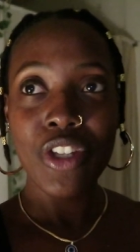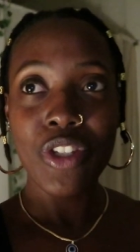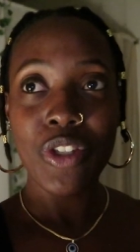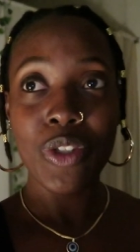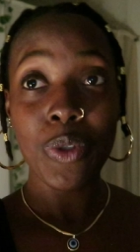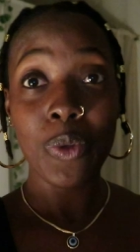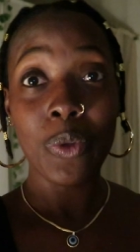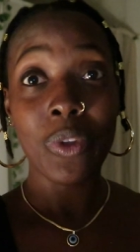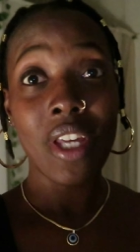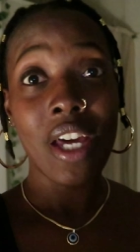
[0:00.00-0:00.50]

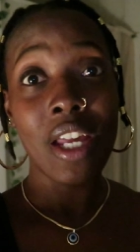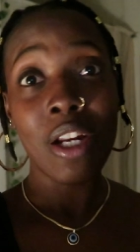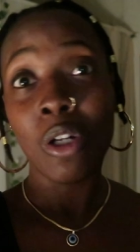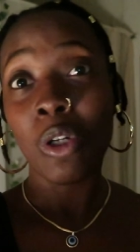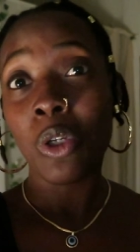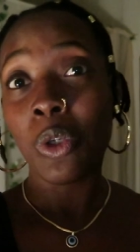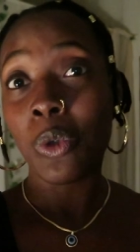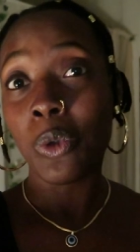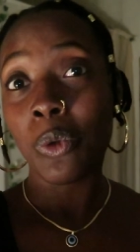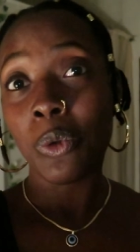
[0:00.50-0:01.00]
So that
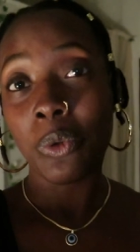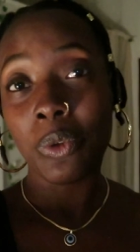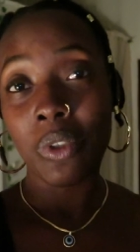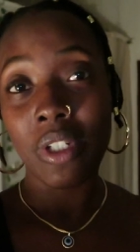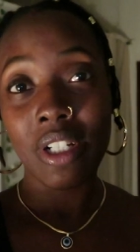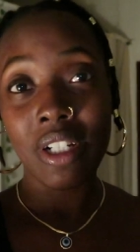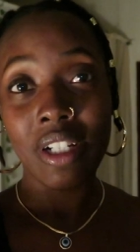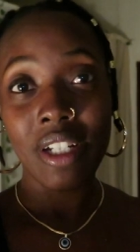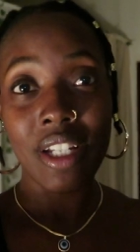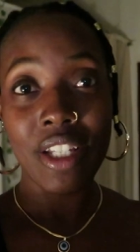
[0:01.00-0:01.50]

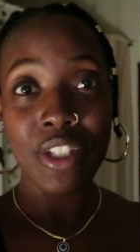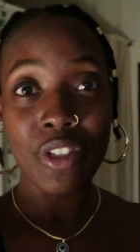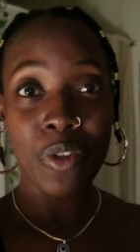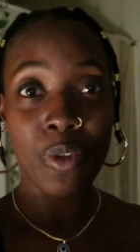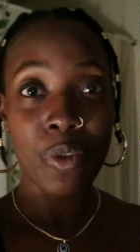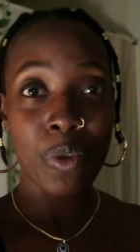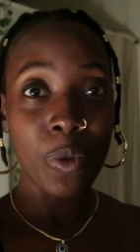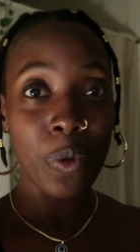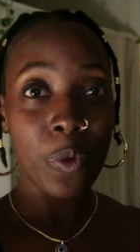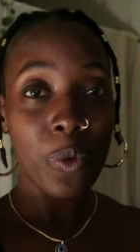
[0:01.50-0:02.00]
alone is
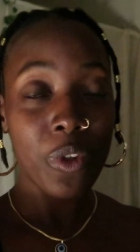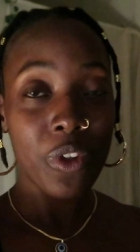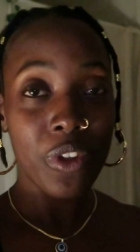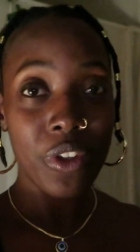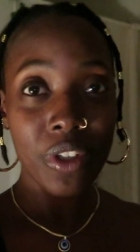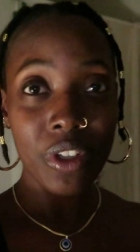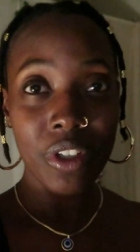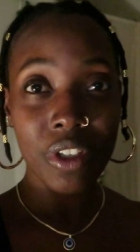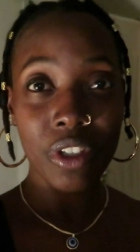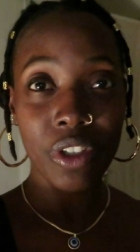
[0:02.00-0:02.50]
growth,
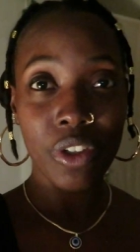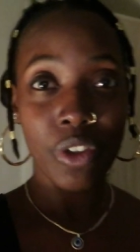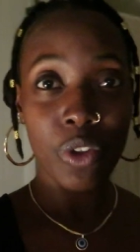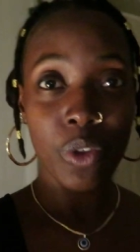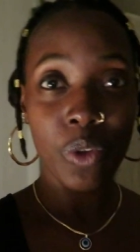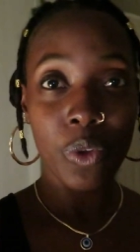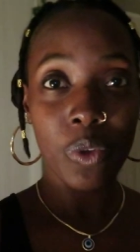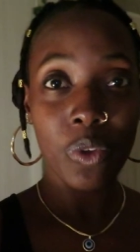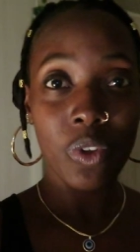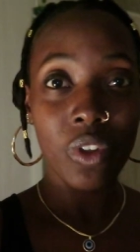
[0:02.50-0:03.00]
you
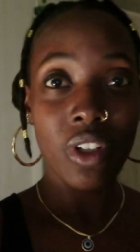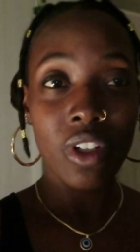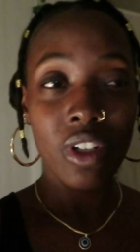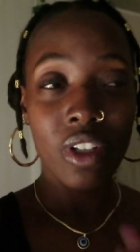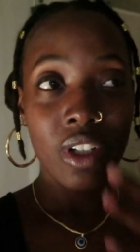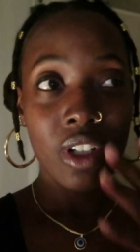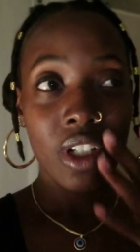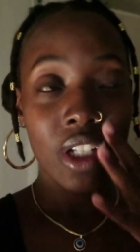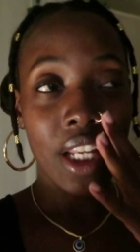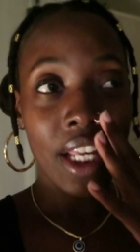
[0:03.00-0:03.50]
know?
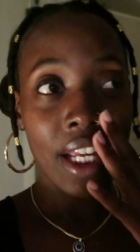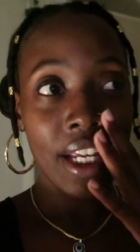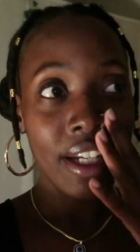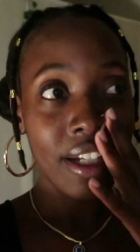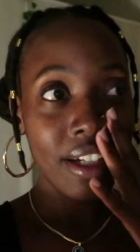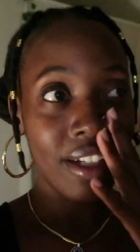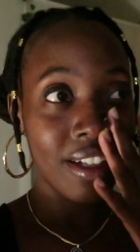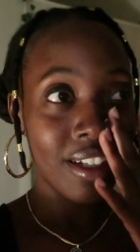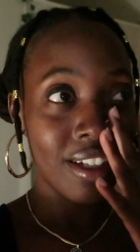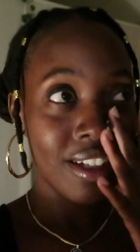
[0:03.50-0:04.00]

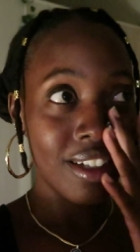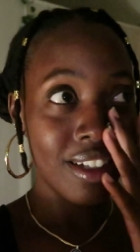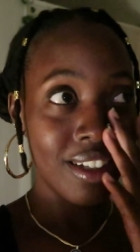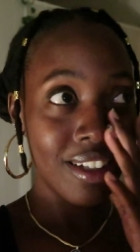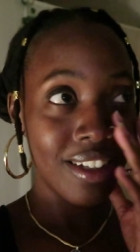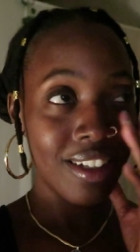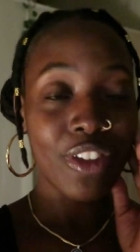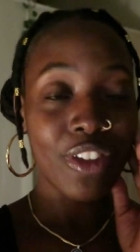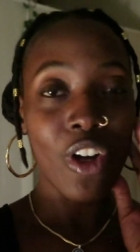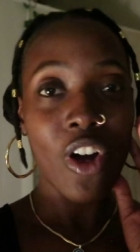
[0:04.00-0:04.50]
Like
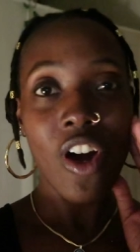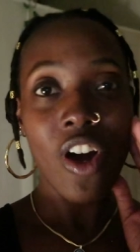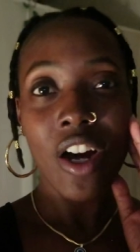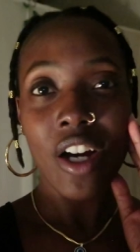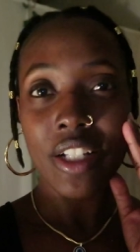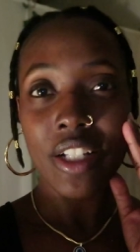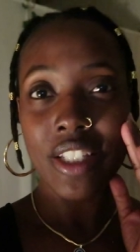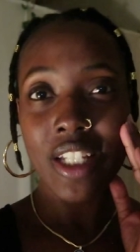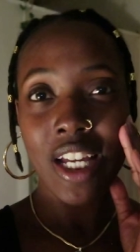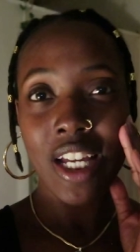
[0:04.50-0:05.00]
the
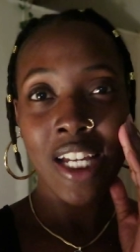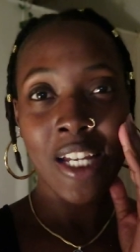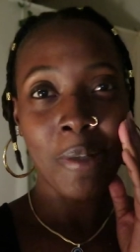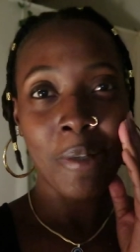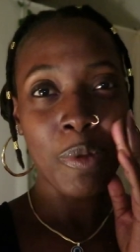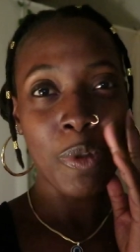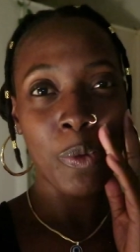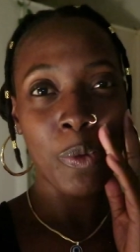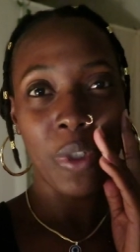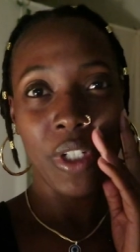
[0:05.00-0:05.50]
hard
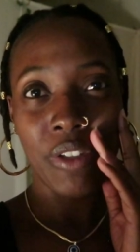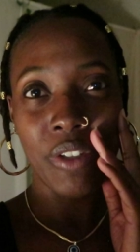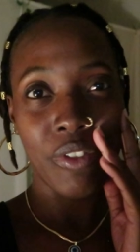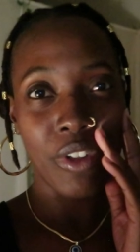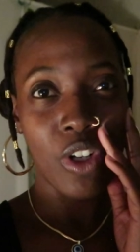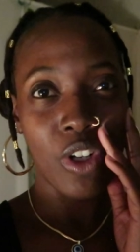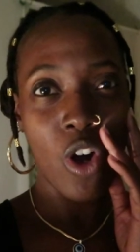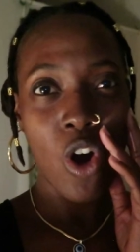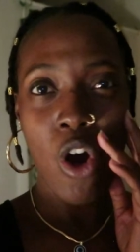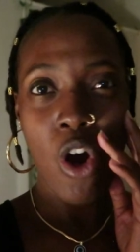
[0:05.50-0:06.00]
times were
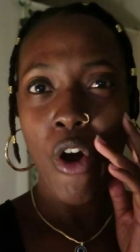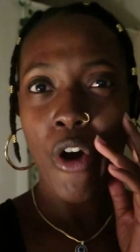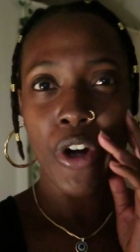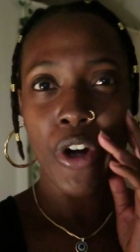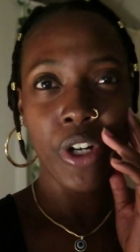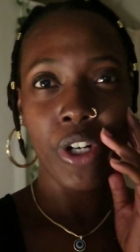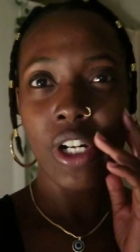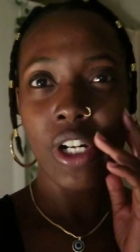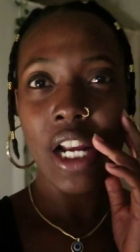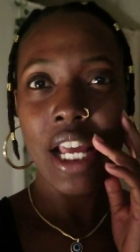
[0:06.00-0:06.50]
even
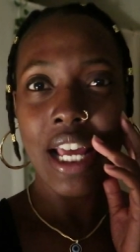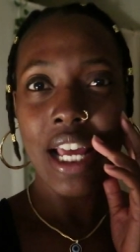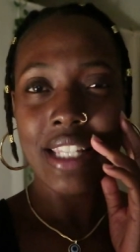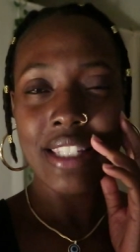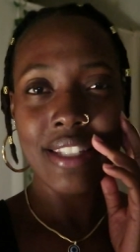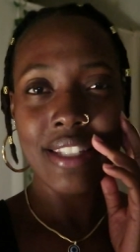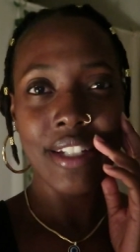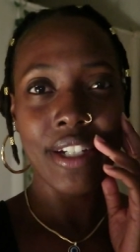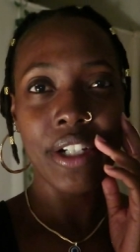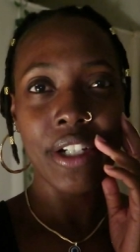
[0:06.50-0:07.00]
harder
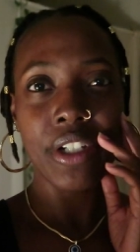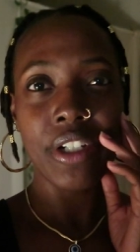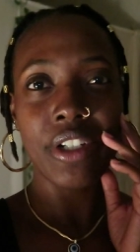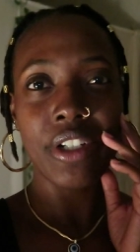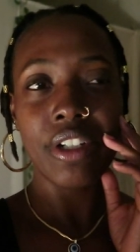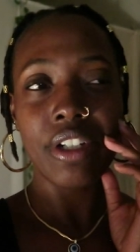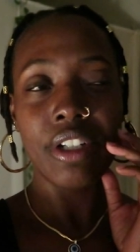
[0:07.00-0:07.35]
last year.